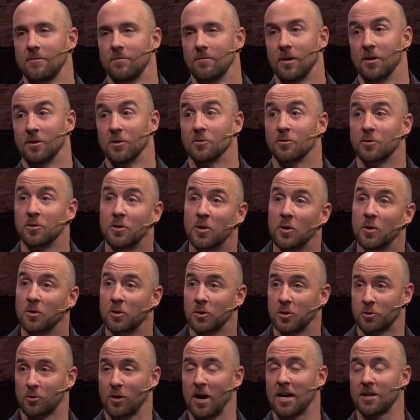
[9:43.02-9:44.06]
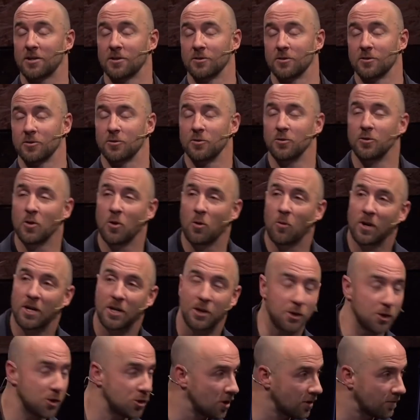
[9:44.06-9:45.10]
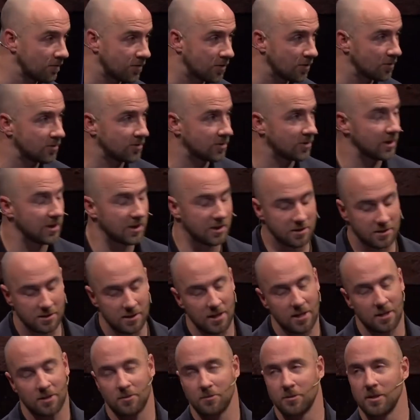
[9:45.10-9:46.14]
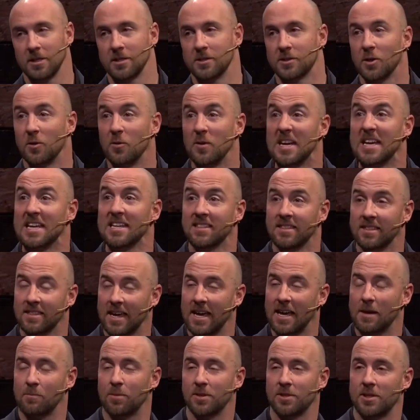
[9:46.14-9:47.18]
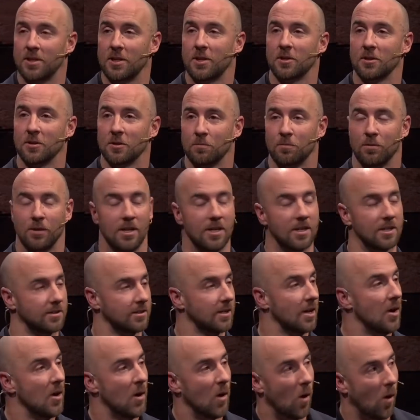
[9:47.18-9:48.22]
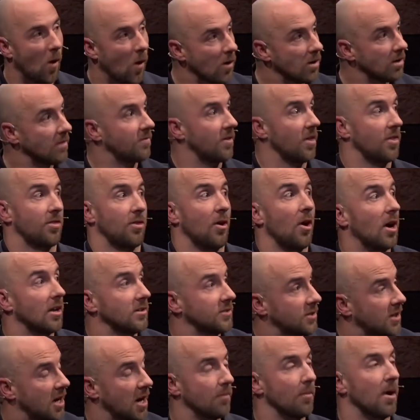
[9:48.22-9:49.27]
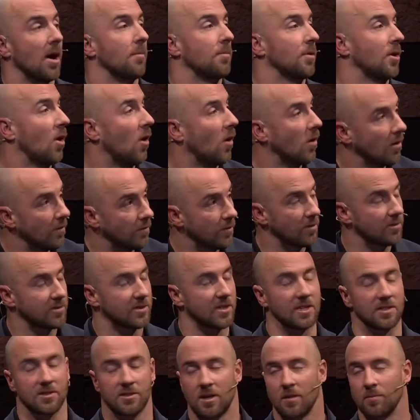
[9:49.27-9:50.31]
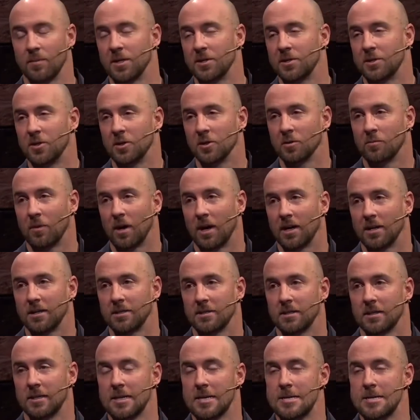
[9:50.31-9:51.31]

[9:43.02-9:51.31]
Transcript: And there's no distractions, there's no way to shove those things down. And so, in that particular place, all of the thoughts come up and all of those things come into your mind.